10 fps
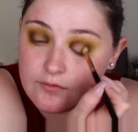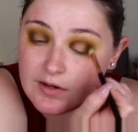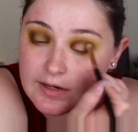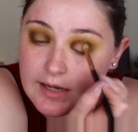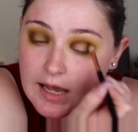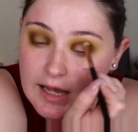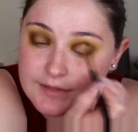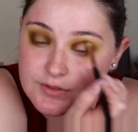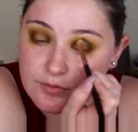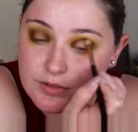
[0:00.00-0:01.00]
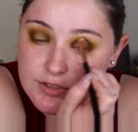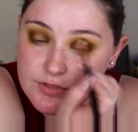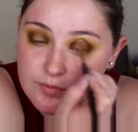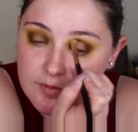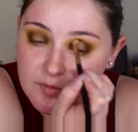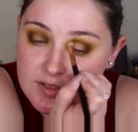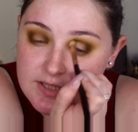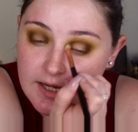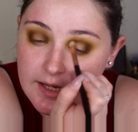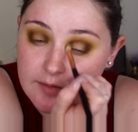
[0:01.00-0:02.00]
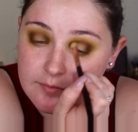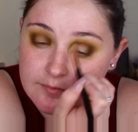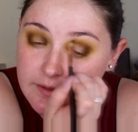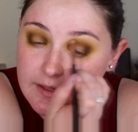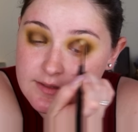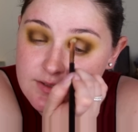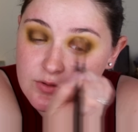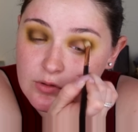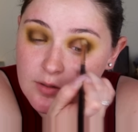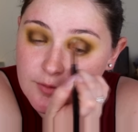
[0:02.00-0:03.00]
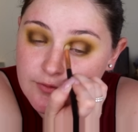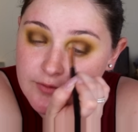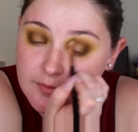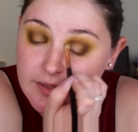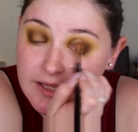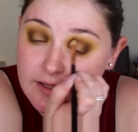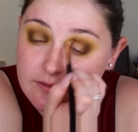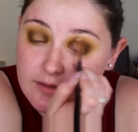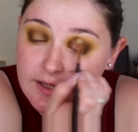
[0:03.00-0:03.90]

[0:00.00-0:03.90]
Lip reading: very hot orange one more time, but that's normal for me.